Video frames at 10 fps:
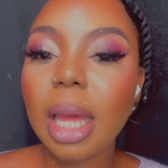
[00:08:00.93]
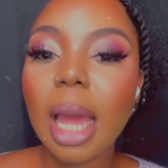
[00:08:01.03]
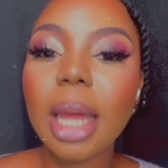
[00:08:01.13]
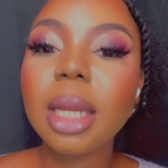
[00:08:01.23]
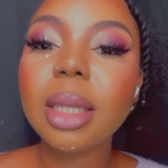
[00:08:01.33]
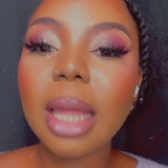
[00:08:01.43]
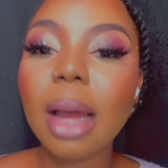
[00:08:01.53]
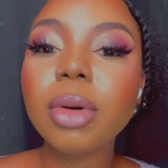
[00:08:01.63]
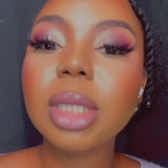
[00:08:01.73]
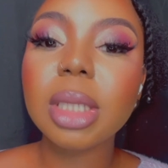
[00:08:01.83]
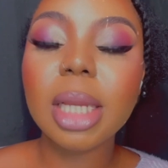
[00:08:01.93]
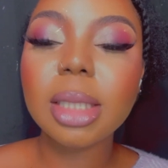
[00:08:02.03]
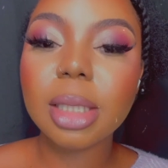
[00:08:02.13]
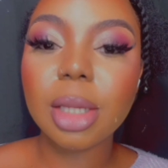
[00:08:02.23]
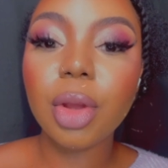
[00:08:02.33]
And it, that wasn't
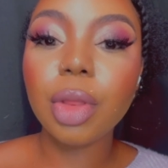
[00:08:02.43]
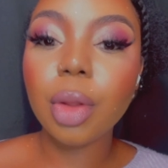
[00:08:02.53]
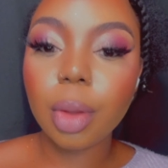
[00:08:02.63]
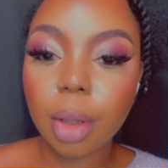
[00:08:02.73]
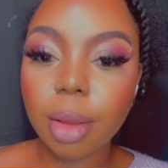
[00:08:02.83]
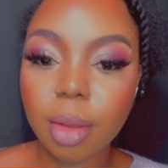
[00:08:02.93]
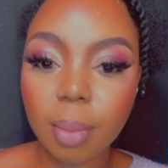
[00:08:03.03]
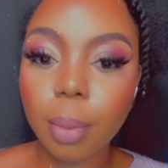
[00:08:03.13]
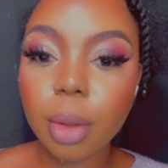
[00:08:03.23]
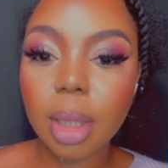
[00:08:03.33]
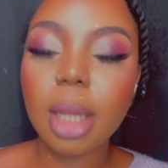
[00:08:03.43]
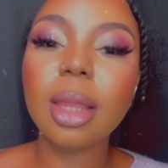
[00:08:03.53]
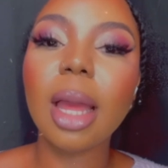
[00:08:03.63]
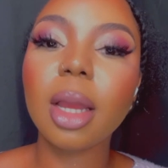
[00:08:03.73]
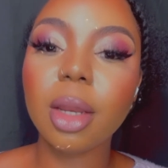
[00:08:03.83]
necessary. The the simple thing
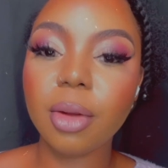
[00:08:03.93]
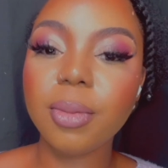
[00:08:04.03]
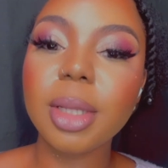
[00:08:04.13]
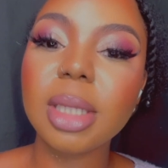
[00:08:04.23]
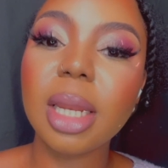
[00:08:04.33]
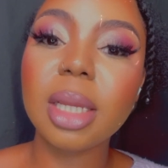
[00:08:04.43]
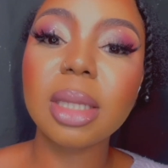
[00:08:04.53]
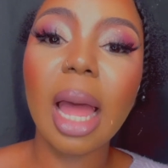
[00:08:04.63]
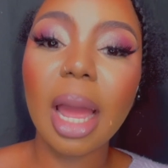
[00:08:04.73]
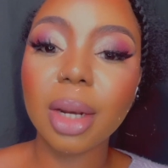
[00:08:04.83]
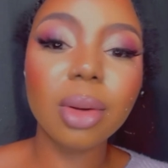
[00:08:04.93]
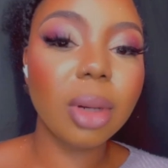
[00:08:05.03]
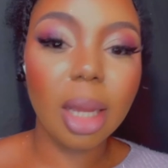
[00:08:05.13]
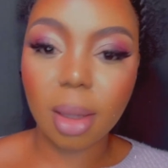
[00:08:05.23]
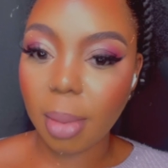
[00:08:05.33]
that could have been said is I
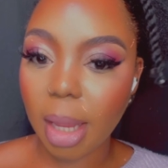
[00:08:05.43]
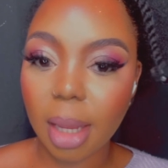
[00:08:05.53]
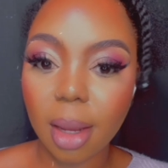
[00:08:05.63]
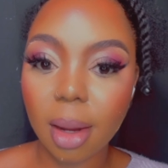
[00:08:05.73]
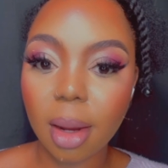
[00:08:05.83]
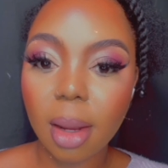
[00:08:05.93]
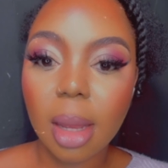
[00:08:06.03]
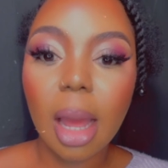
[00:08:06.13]
don't like my hair.